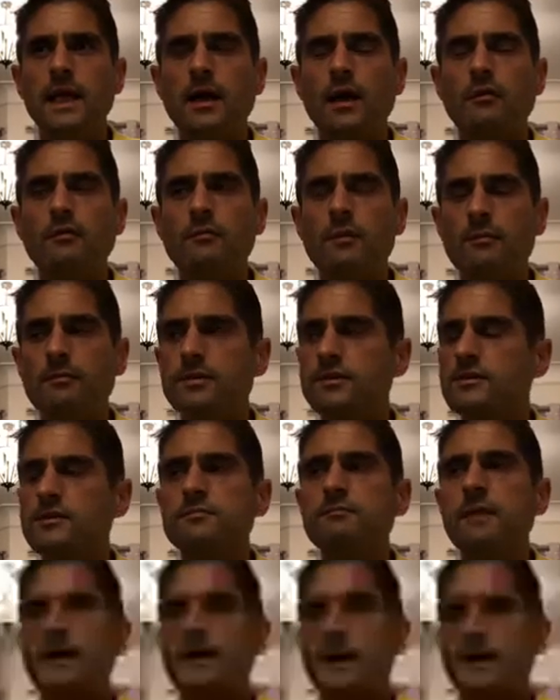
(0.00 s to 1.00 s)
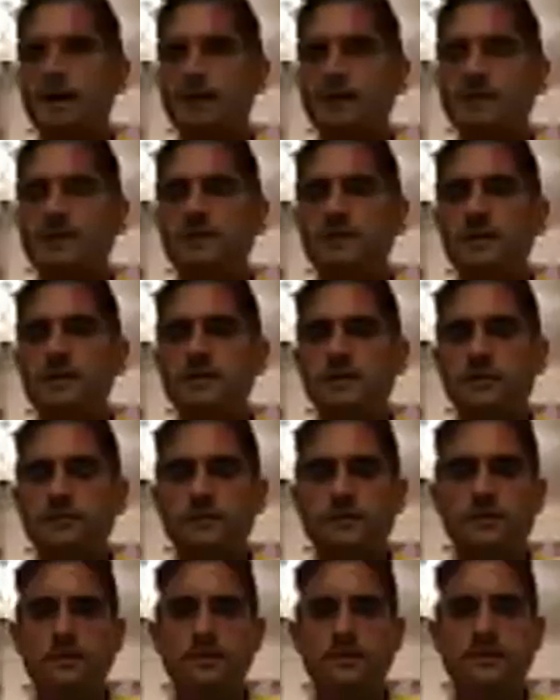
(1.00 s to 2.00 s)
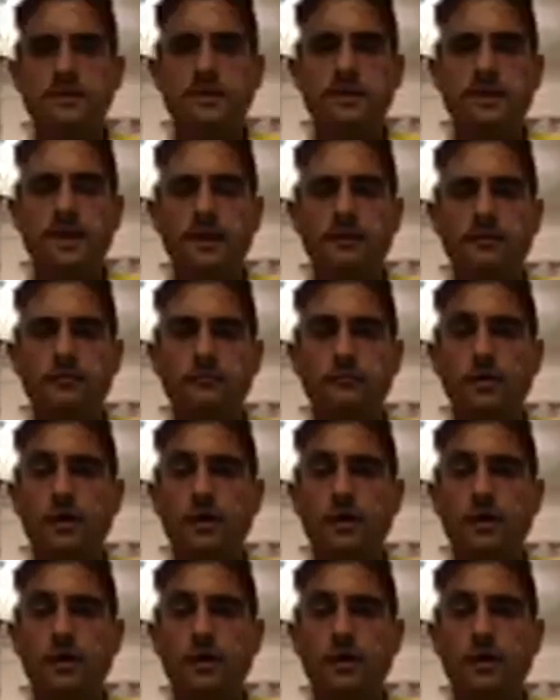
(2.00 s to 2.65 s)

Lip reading: I remember just making the decision, I'm just going to sit down and